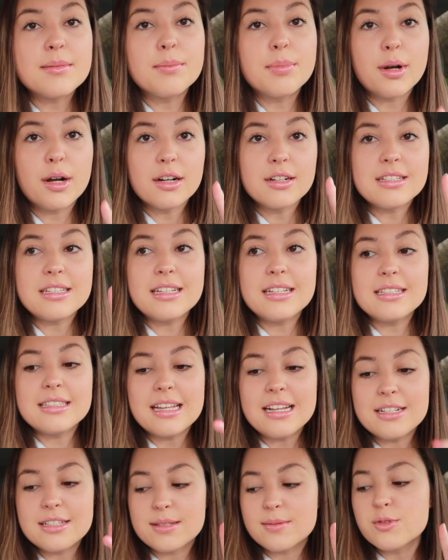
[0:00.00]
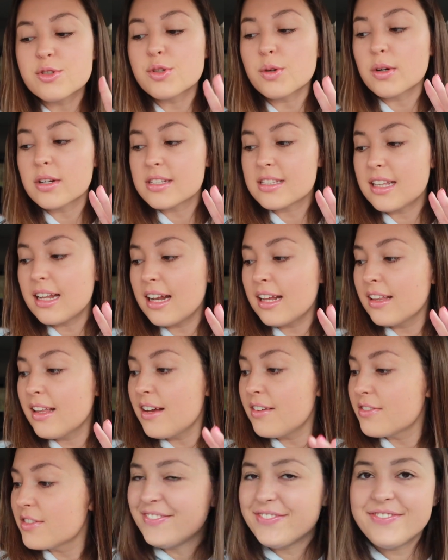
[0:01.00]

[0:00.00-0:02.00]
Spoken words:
some purses and some shorts that I left.